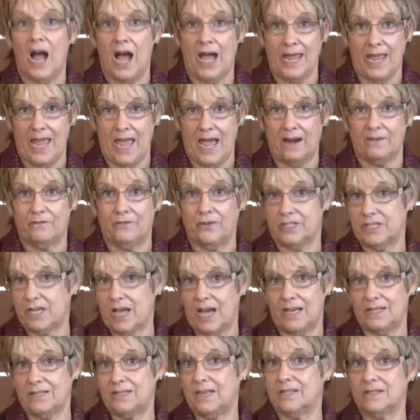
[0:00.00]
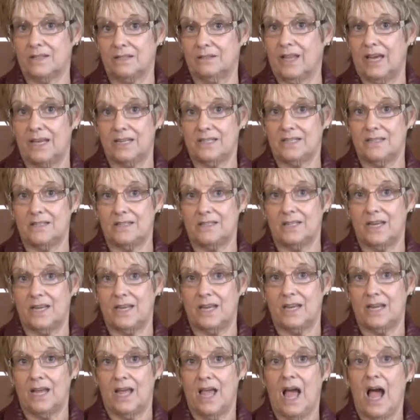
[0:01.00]
I advertise as a
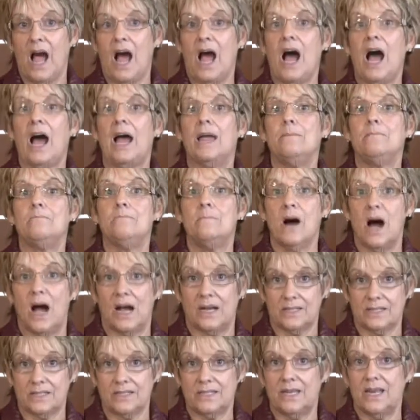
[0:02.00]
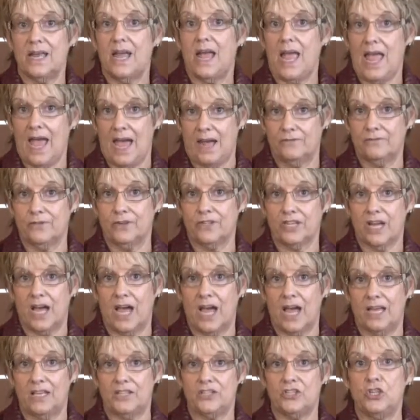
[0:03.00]
licensee, I must
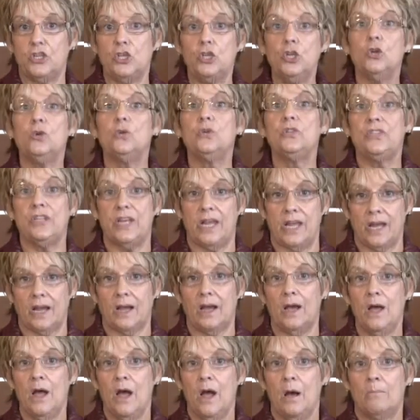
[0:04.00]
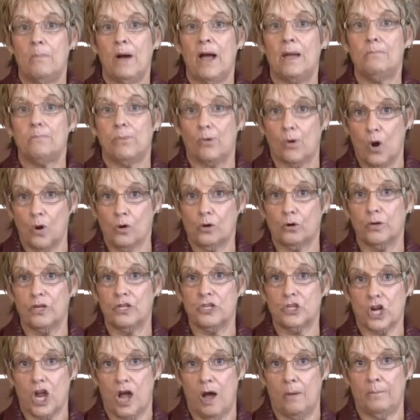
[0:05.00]
advertise using my
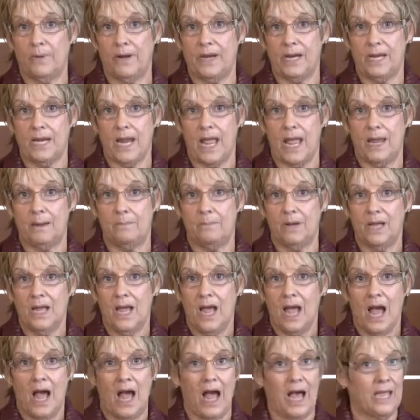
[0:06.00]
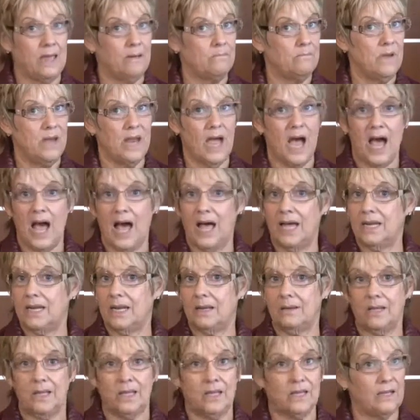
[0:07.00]
brokerage company name. I am not
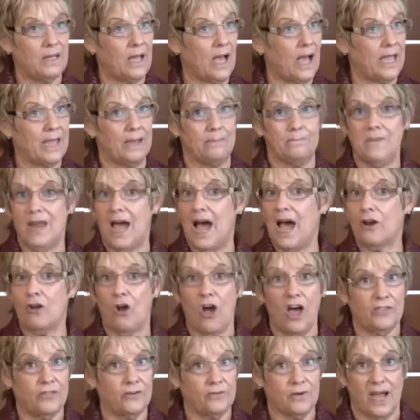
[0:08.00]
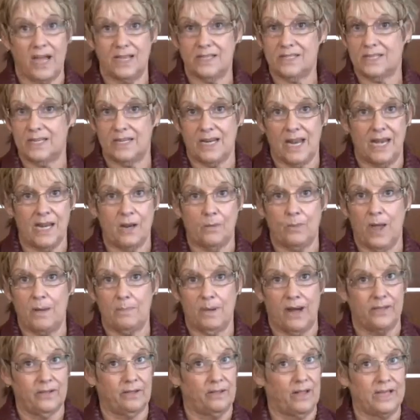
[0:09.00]
authorized in any way
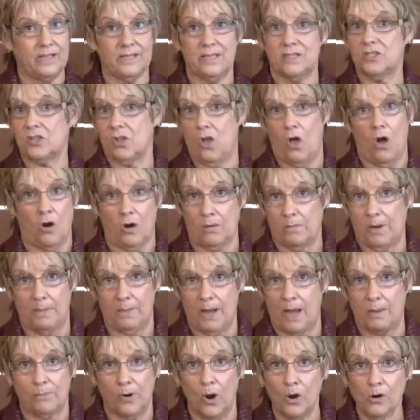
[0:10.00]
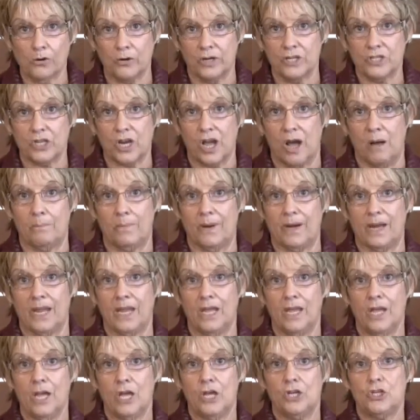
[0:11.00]
by the license law or by my brokerage company
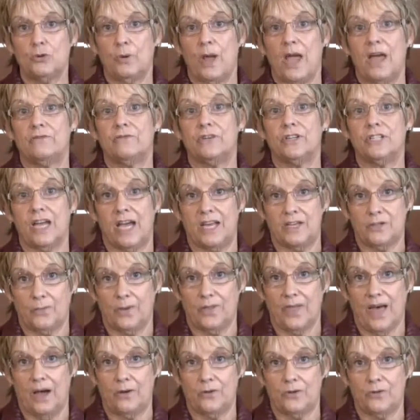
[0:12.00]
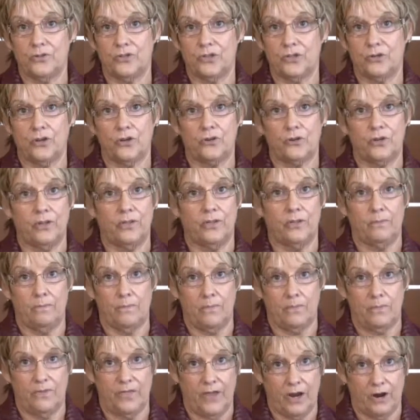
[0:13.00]
to advertise without using
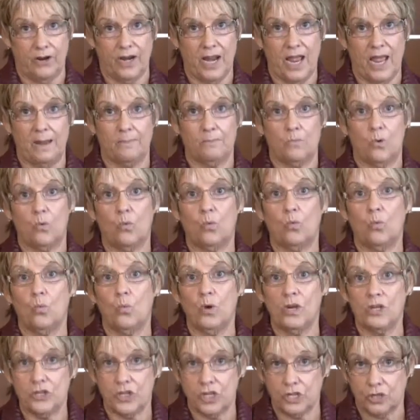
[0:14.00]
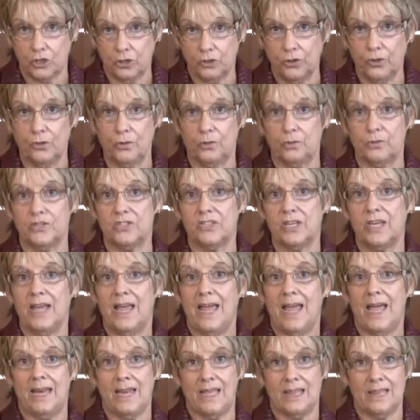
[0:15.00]
their name, which includes
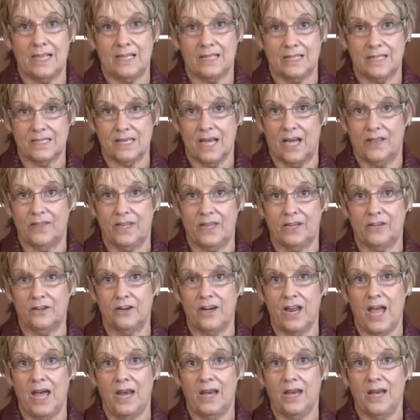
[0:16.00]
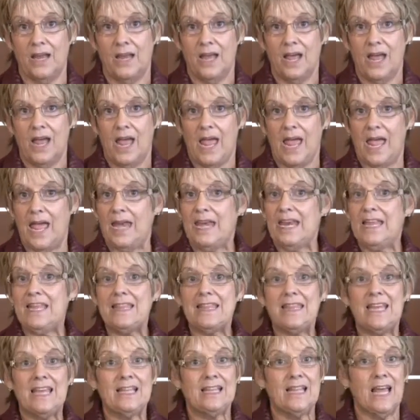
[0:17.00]
anything that's on the internet,
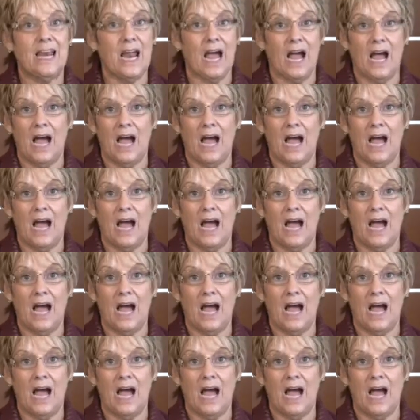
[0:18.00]
anything that